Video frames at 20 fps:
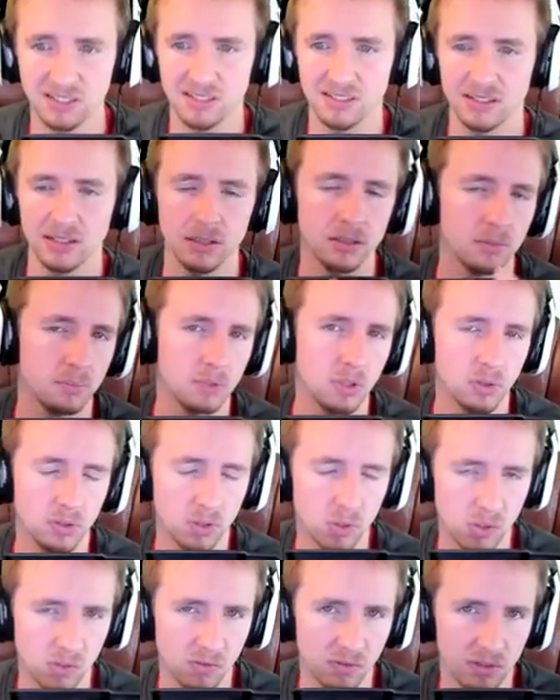still not
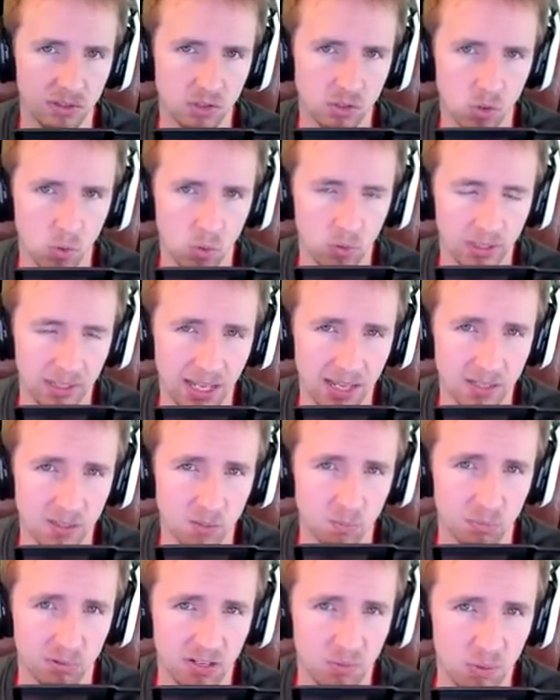useful at all against
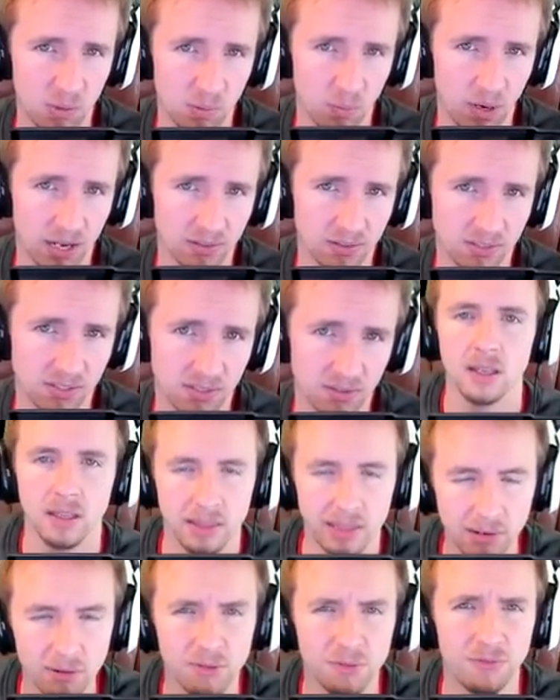premium rounds.
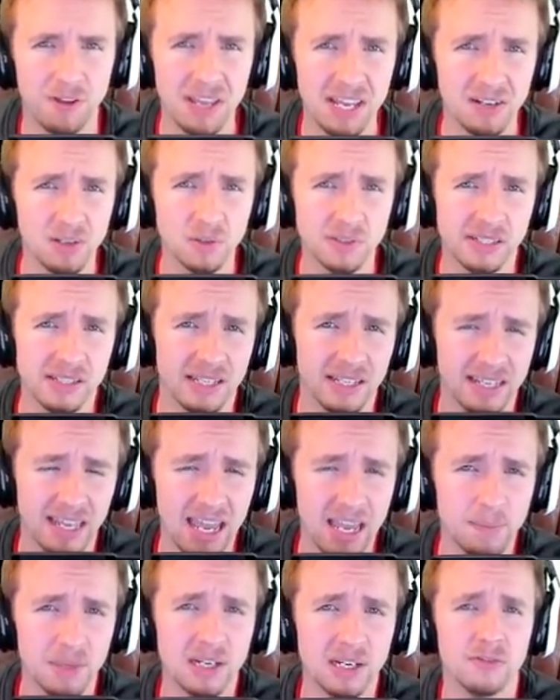There are vehicles in the
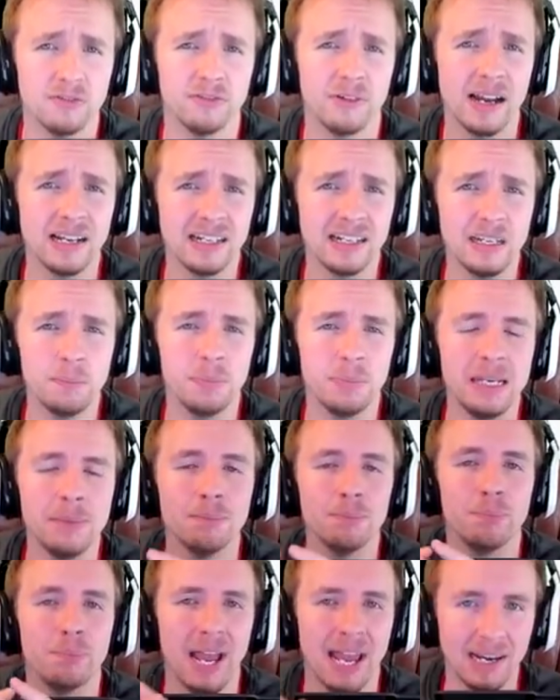game that have frankly been
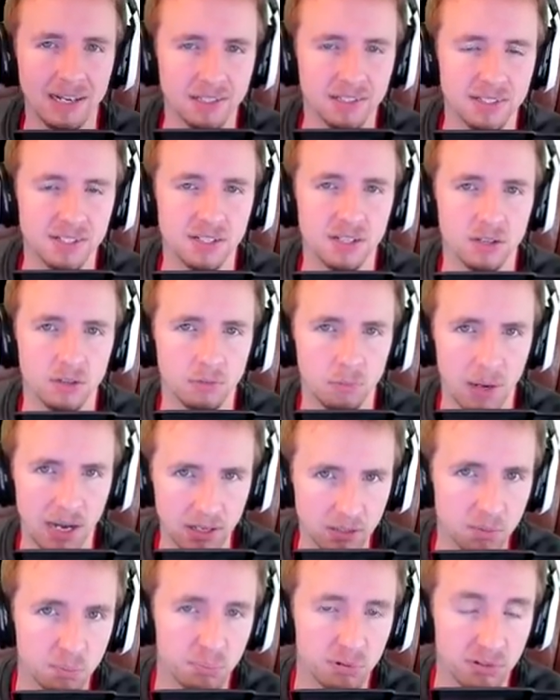balanced
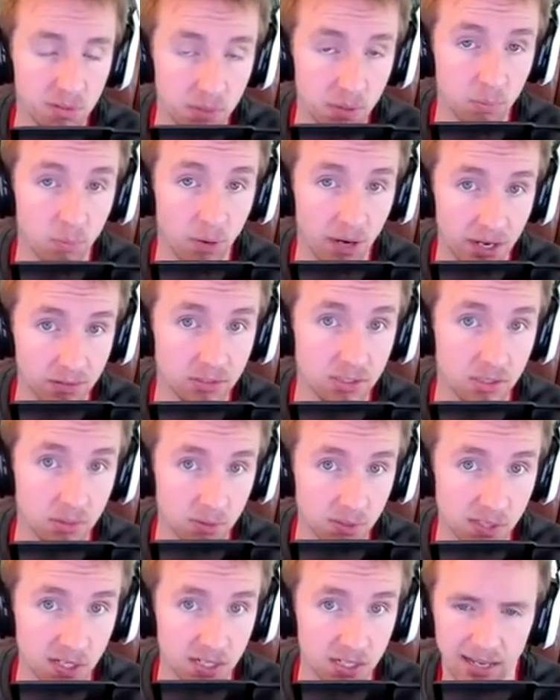around premium round
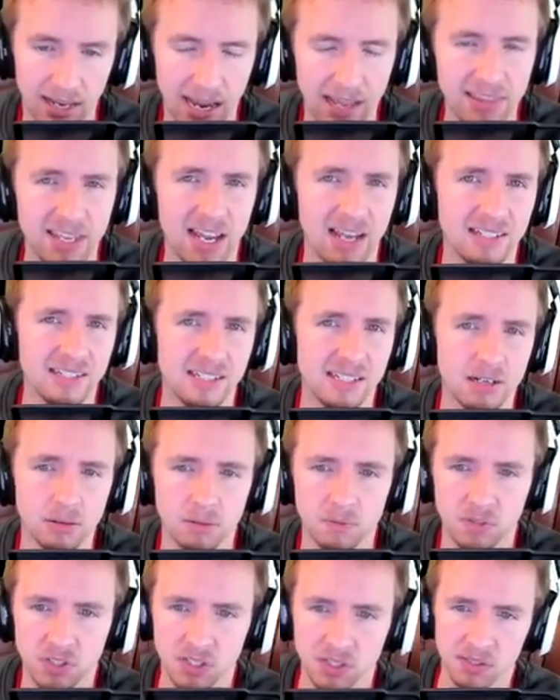usage, and the idea of
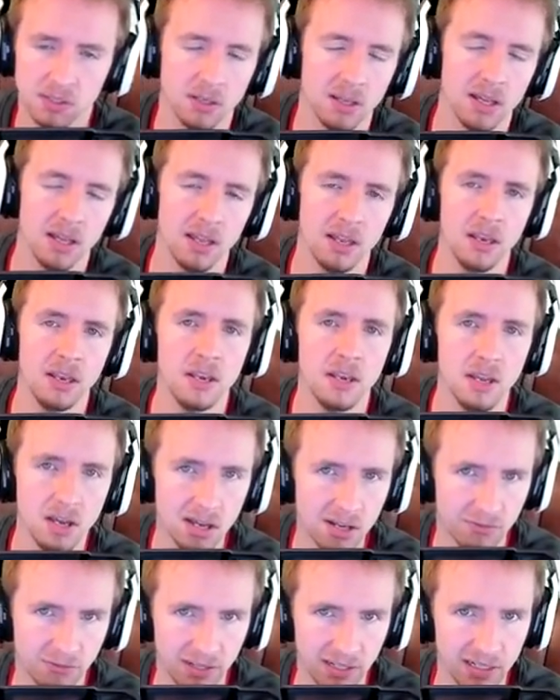just
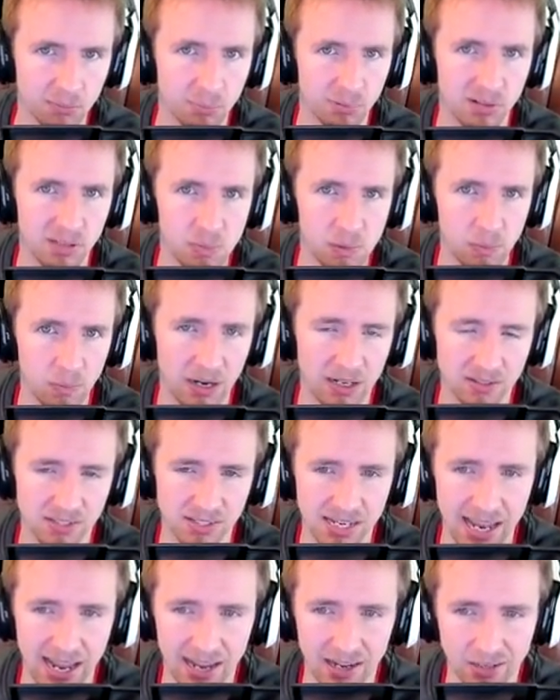nerfing premium rounds
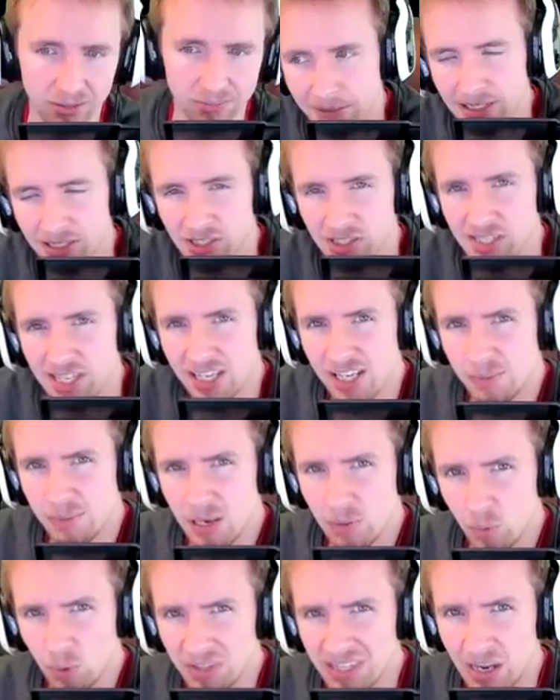now, just think about
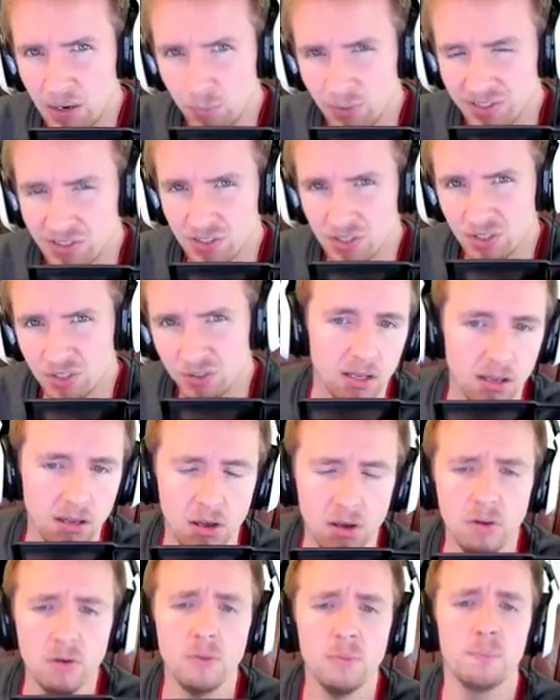what that would do.
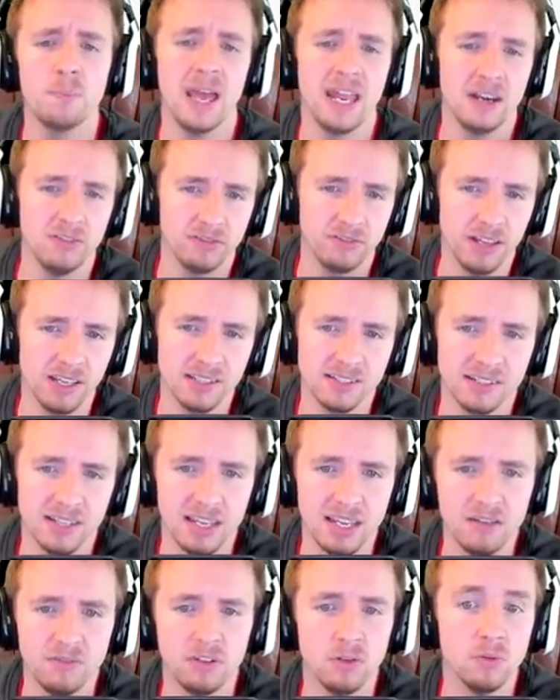Who benefits
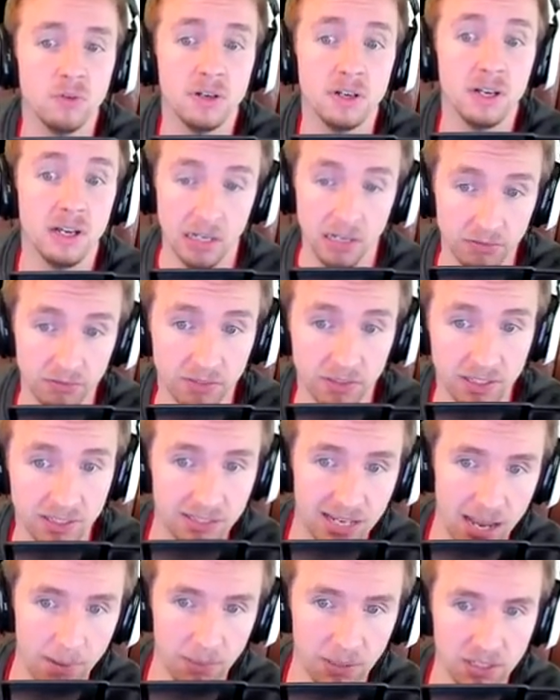if you nerf the
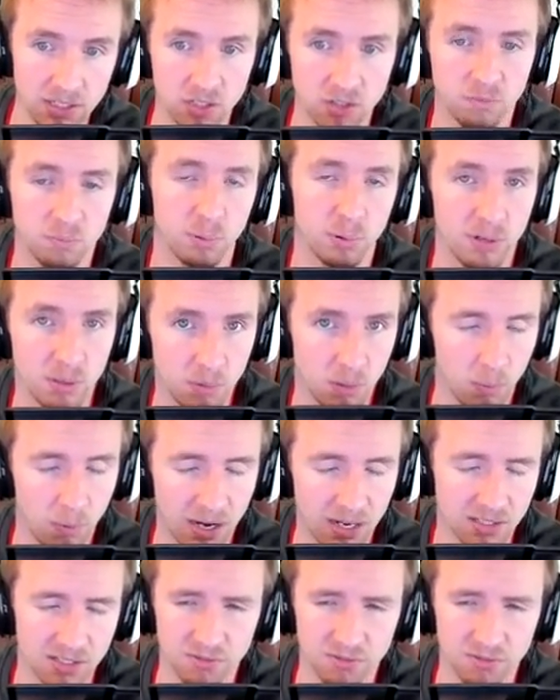damage of premium rounds,